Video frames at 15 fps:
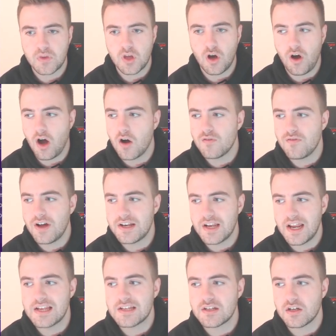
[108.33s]
Holvad
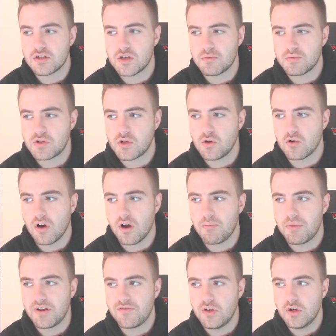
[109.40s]
is our top scorer.
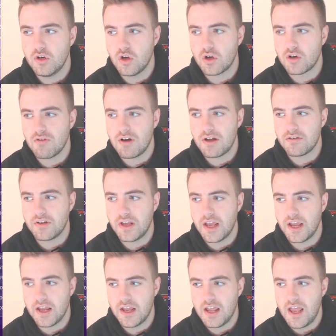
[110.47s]
But if you look around
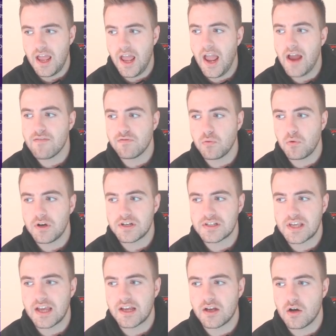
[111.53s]
here, everyone is
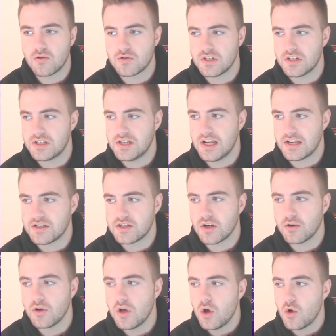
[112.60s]
getting goals and assists. So
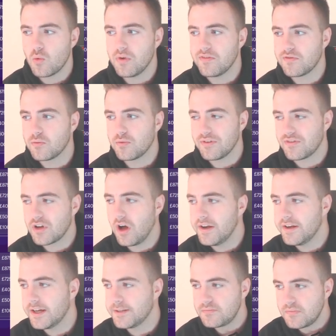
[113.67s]
we
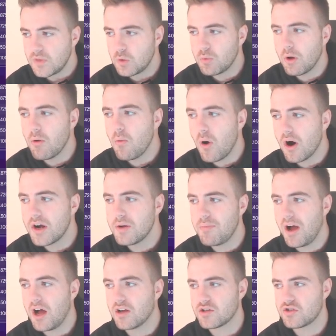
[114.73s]
were worried
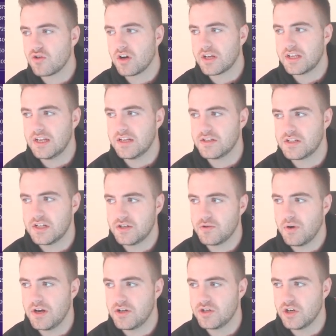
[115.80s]
about our striking
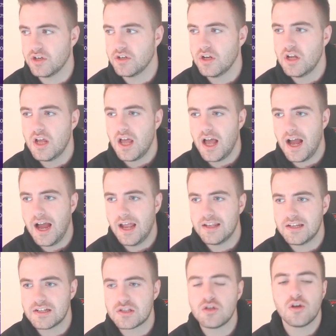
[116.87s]
situation, and
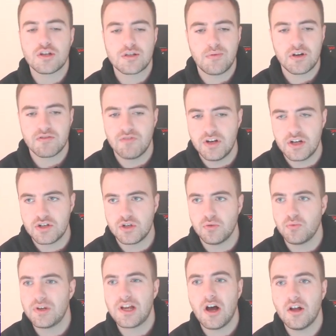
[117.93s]
it's not so much of an issue.
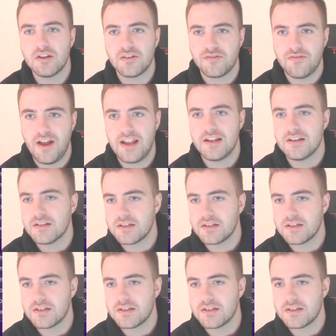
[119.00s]
We can't defend